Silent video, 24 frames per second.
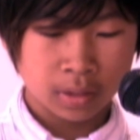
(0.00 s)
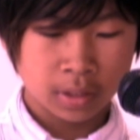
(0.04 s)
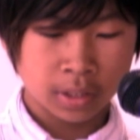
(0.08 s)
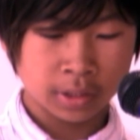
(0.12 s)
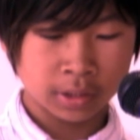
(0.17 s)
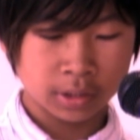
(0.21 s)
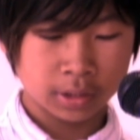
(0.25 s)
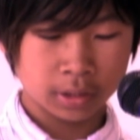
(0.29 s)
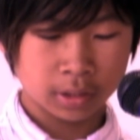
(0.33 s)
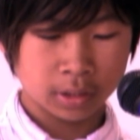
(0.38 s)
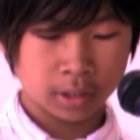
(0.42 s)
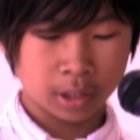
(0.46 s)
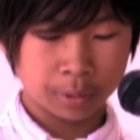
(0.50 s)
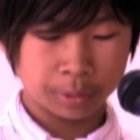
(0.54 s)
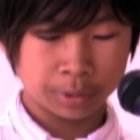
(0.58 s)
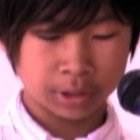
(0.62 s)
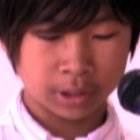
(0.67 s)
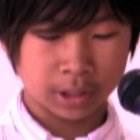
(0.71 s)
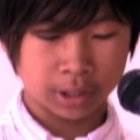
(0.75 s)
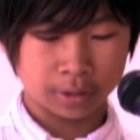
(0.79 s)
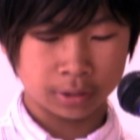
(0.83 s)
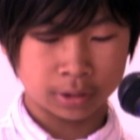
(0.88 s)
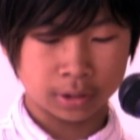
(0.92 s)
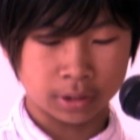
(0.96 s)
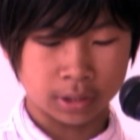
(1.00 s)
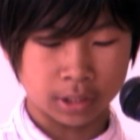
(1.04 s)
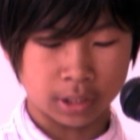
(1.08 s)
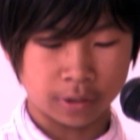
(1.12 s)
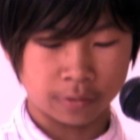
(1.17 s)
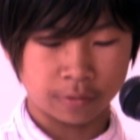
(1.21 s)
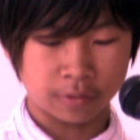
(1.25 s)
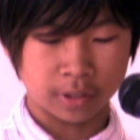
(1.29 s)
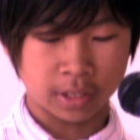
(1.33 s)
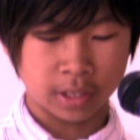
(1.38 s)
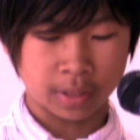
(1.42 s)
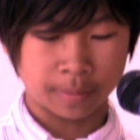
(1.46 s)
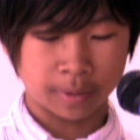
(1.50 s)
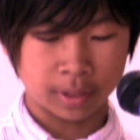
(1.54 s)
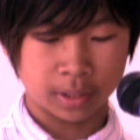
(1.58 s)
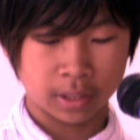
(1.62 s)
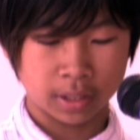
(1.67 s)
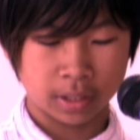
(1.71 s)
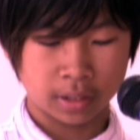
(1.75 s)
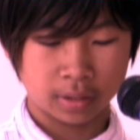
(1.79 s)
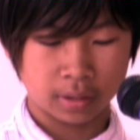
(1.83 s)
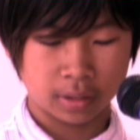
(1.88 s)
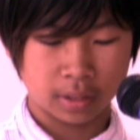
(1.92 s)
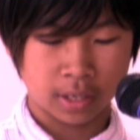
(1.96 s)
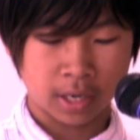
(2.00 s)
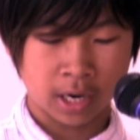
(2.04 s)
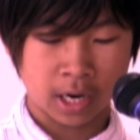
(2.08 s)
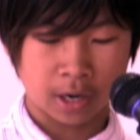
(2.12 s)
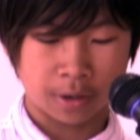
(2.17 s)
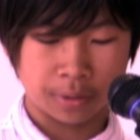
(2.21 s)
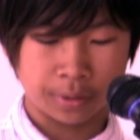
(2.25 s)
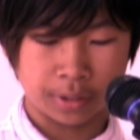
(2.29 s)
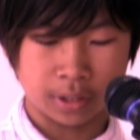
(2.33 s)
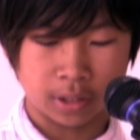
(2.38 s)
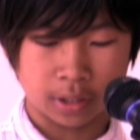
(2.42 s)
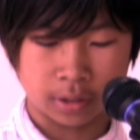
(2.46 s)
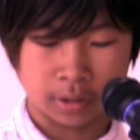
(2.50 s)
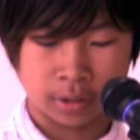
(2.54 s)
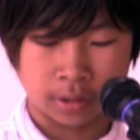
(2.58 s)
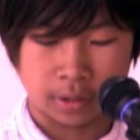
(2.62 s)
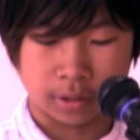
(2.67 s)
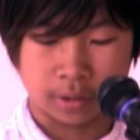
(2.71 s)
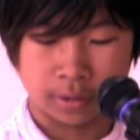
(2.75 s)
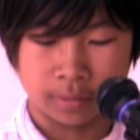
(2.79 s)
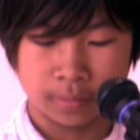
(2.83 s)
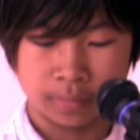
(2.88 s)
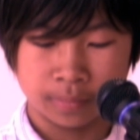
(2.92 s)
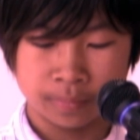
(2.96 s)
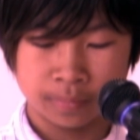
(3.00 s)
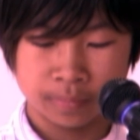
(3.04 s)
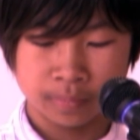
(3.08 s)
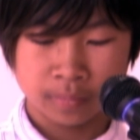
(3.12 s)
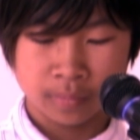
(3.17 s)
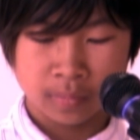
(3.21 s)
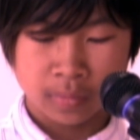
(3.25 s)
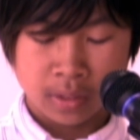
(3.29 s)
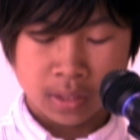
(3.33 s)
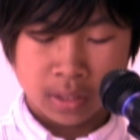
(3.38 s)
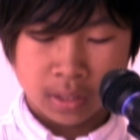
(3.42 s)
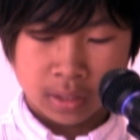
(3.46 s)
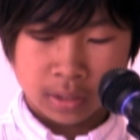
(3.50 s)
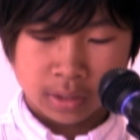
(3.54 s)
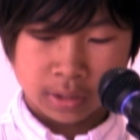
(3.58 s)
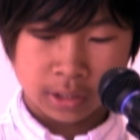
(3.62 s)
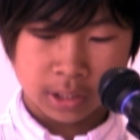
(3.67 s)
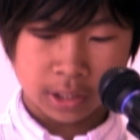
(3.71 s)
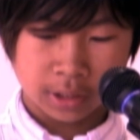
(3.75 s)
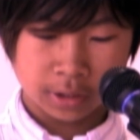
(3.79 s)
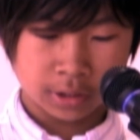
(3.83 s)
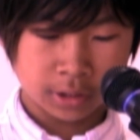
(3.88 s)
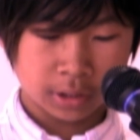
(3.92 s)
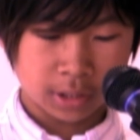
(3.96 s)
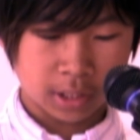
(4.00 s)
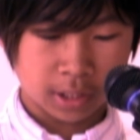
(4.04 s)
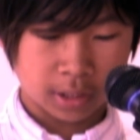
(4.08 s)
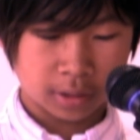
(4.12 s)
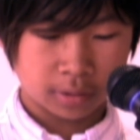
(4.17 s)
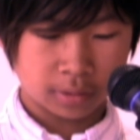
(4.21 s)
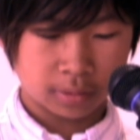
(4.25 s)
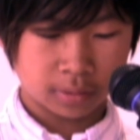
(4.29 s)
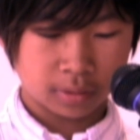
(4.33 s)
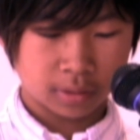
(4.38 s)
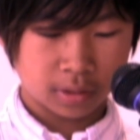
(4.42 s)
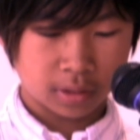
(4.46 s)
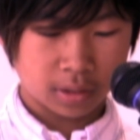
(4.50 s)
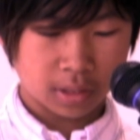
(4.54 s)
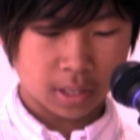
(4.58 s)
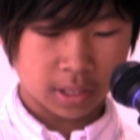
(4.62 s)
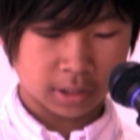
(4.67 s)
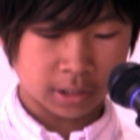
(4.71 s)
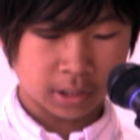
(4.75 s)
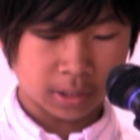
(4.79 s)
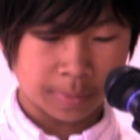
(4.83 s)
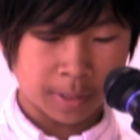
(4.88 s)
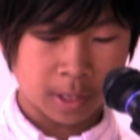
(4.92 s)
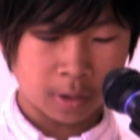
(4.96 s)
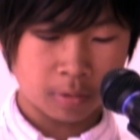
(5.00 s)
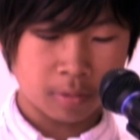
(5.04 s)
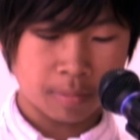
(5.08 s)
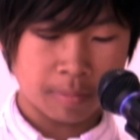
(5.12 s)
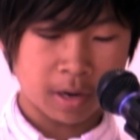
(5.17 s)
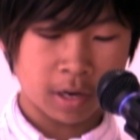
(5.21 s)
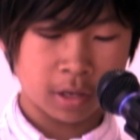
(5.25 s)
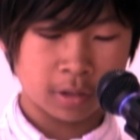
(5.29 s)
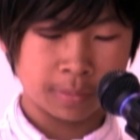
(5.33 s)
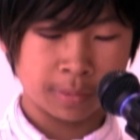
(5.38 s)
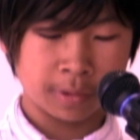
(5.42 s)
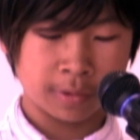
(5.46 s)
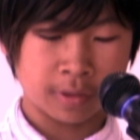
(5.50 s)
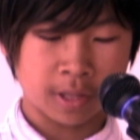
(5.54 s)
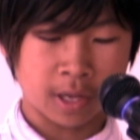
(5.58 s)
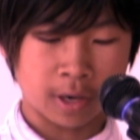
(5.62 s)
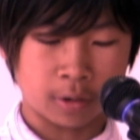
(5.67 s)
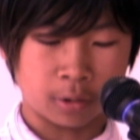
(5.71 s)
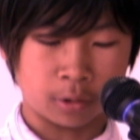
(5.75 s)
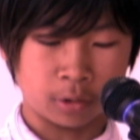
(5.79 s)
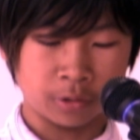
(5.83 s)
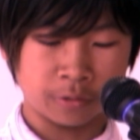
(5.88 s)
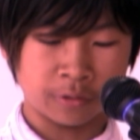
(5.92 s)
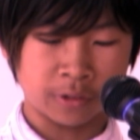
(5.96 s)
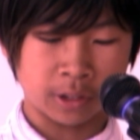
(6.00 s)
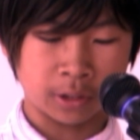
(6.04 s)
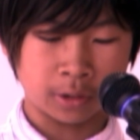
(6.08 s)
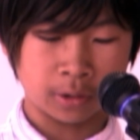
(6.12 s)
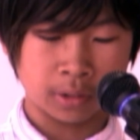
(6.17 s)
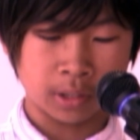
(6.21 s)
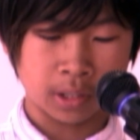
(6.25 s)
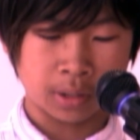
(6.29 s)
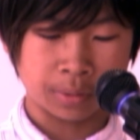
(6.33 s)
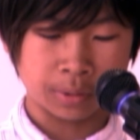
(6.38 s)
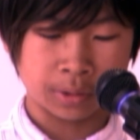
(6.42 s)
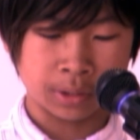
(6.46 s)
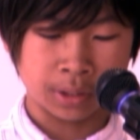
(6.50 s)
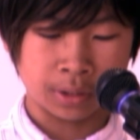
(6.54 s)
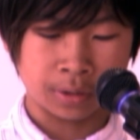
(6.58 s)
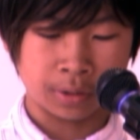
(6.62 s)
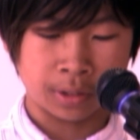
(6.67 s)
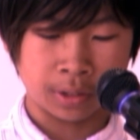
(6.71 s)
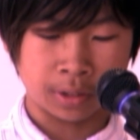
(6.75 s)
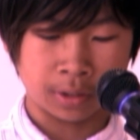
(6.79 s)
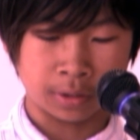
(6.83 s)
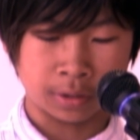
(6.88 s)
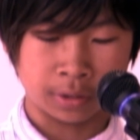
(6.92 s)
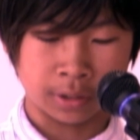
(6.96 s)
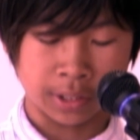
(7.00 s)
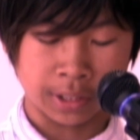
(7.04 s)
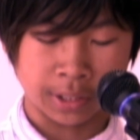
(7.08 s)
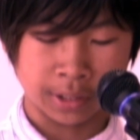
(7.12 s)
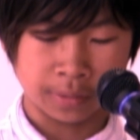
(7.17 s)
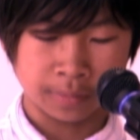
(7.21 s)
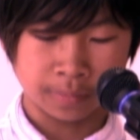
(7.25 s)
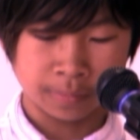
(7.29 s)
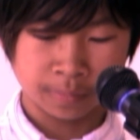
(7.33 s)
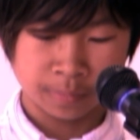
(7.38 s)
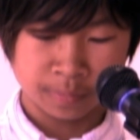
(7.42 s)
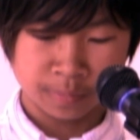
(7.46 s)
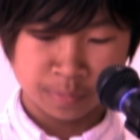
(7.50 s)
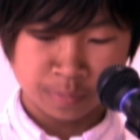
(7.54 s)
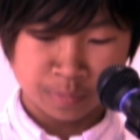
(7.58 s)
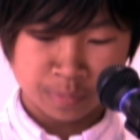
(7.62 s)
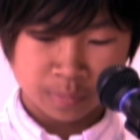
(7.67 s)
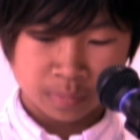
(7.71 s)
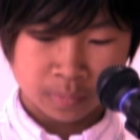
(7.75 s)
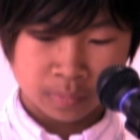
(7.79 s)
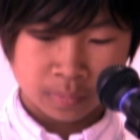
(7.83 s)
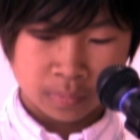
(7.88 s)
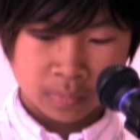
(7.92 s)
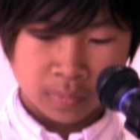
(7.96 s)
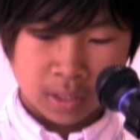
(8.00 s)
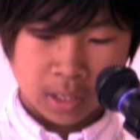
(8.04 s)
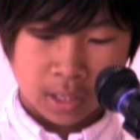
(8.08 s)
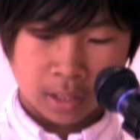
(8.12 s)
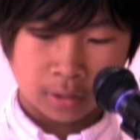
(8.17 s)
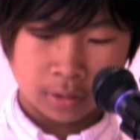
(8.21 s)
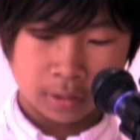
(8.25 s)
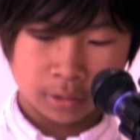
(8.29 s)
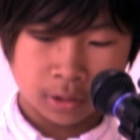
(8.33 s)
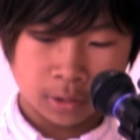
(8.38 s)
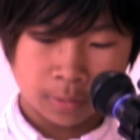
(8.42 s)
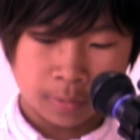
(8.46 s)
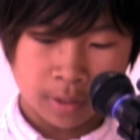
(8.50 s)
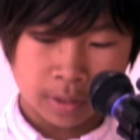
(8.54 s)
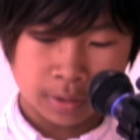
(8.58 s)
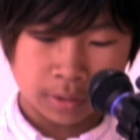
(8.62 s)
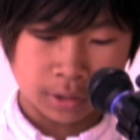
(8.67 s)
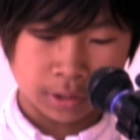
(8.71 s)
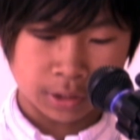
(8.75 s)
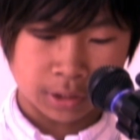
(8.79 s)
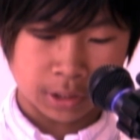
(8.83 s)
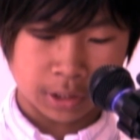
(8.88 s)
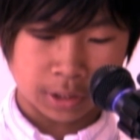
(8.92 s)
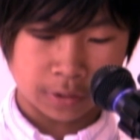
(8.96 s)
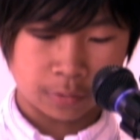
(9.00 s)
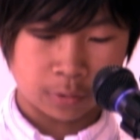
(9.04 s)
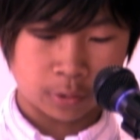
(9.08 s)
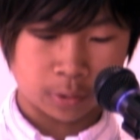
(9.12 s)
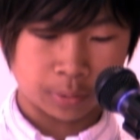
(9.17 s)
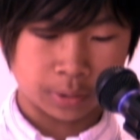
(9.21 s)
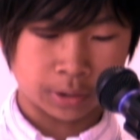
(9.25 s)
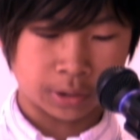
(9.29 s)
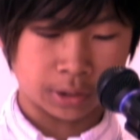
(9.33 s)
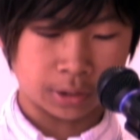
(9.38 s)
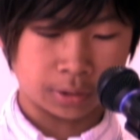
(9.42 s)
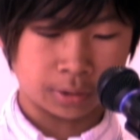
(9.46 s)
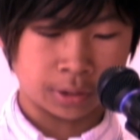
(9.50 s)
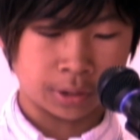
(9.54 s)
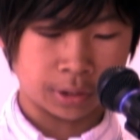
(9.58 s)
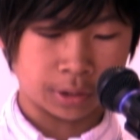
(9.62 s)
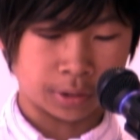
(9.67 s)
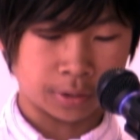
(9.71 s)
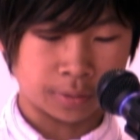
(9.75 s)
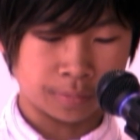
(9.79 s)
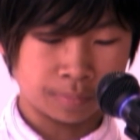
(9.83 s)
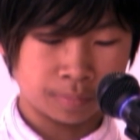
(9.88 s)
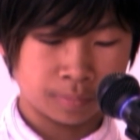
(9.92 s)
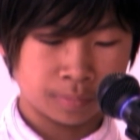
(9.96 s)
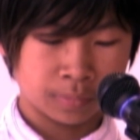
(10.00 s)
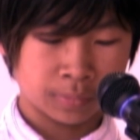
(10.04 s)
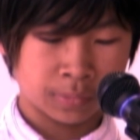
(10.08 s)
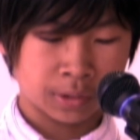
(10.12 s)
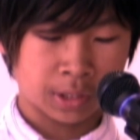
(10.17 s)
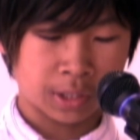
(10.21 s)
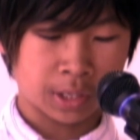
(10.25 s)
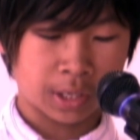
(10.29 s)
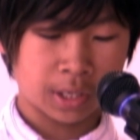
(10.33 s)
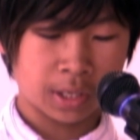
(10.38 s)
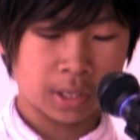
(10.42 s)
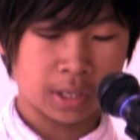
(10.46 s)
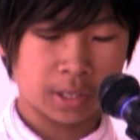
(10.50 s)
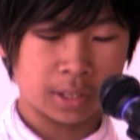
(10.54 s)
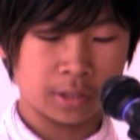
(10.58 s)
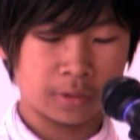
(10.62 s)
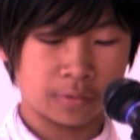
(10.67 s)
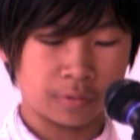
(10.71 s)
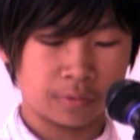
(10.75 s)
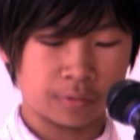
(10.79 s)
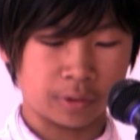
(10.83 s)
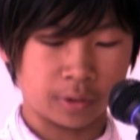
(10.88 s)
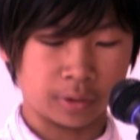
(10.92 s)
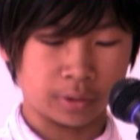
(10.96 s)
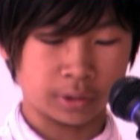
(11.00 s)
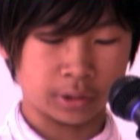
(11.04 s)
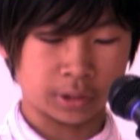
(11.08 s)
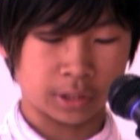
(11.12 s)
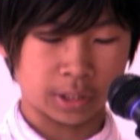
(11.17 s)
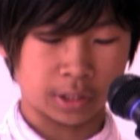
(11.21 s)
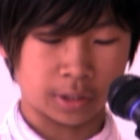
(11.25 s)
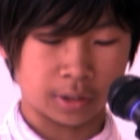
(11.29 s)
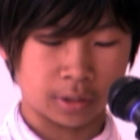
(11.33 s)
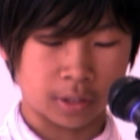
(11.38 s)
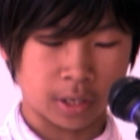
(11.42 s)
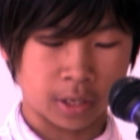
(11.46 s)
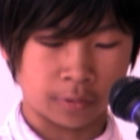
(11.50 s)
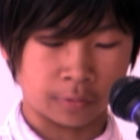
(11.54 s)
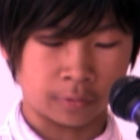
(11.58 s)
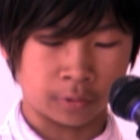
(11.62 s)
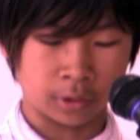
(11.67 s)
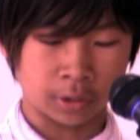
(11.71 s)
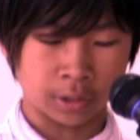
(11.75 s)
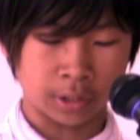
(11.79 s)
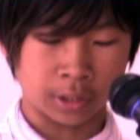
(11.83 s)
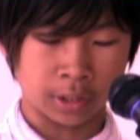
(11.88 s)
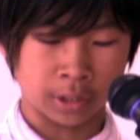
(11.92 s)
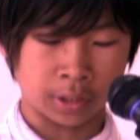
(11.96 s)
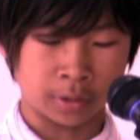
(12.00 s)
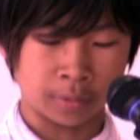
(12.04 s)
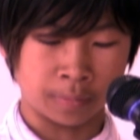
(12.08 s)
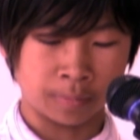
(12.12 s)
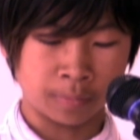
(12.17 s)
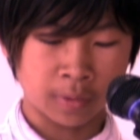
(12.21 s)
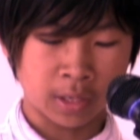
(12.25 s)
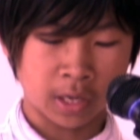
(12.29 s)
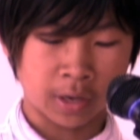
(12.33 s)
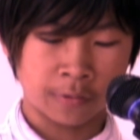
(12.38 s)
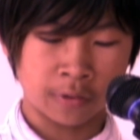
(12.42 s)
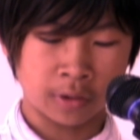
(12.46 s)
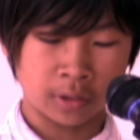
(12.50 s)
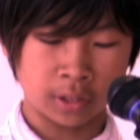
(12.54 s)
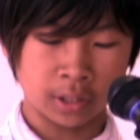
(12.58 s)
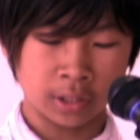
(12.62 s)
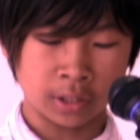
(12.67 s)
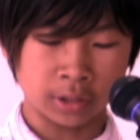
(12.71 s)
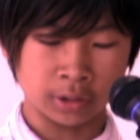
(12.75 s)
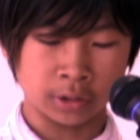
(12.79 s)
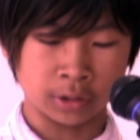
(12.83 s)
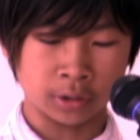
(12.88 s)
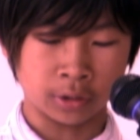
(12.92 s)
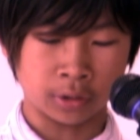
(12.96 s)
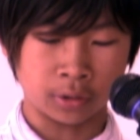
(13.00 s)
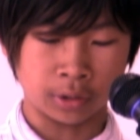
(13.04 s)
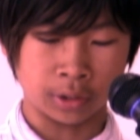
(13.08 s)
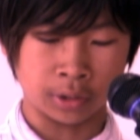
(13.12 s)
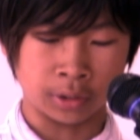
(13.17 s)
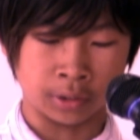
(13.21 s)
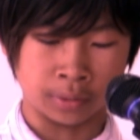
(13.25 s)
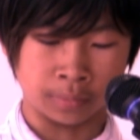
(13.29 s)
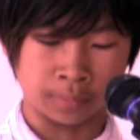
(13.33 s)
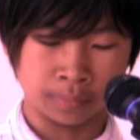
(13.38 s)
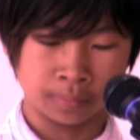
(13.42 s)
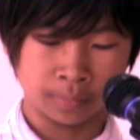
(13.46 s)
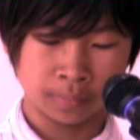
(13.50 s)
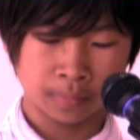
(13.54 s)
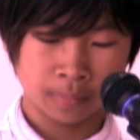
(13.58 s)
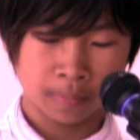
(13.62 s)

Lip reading: They were scared to death and how he got hurt. Scared to death, that somehow reminded me of that old fellow that was here the other day. I looked around to see if he was still here. Today I didn't feel scared of looking at him. I felt like consoling him.